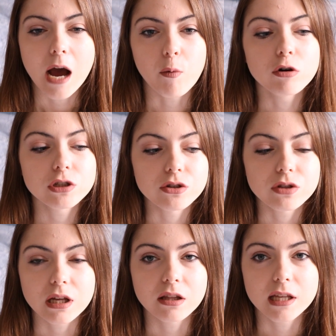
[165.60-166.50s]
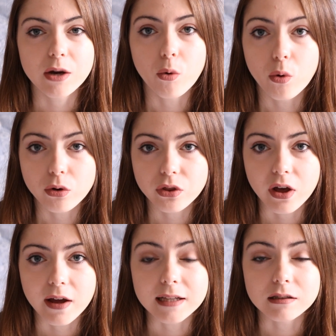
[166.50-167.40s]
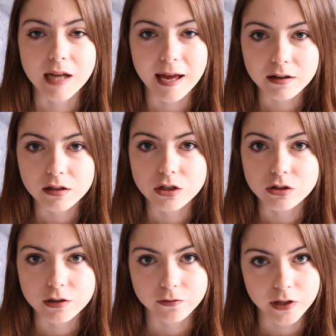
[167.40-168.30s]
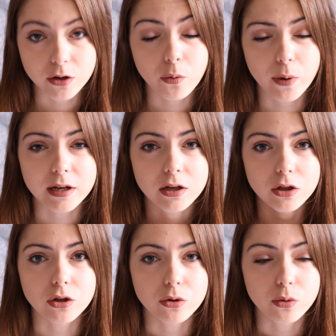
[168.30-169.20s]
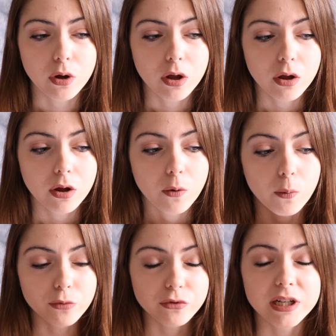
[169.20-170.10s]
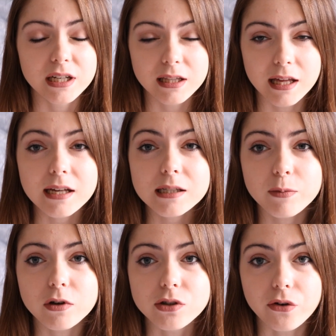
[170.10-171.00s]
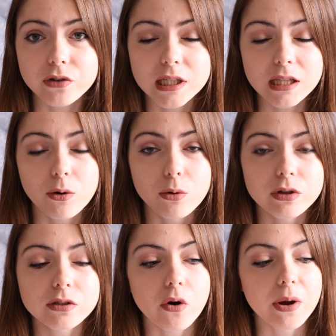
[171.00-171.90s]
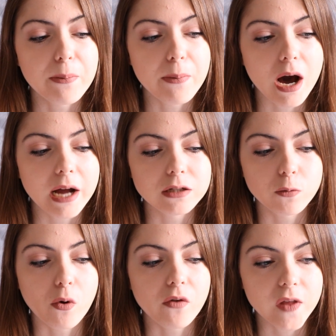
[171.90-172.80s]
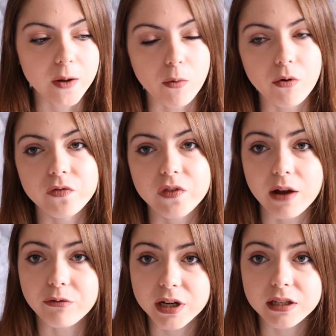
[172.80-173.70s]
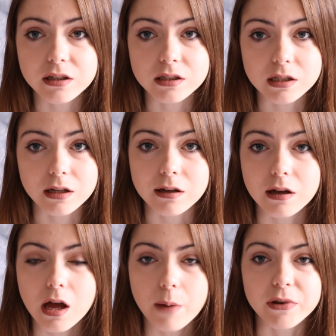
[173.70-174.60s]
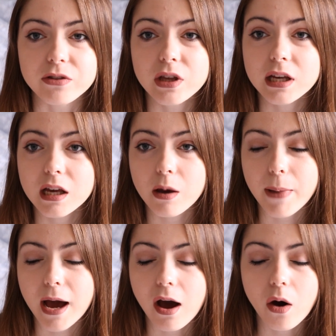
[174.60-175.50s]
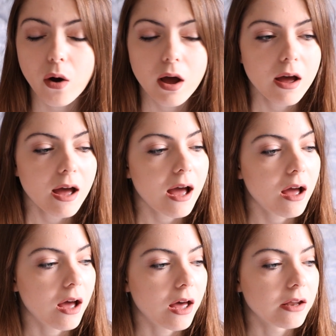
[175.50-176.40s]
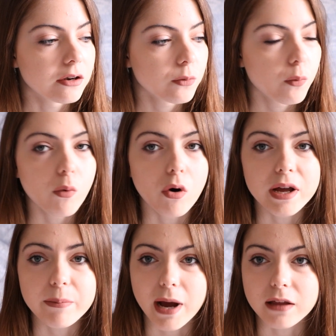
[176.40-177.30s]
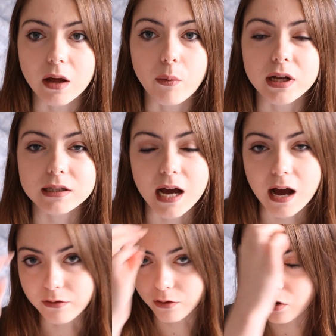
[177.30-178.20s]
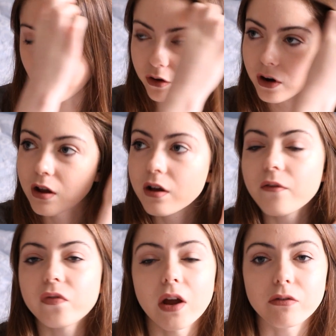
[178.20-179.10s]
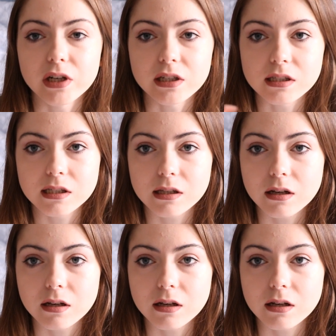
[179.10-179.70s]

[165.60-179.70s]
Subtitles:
and what do you think the author intended you to feel when you were reading this, because obviously the author's got in mind what they want their reader to be thinking about and what impact they want it to have on their reader's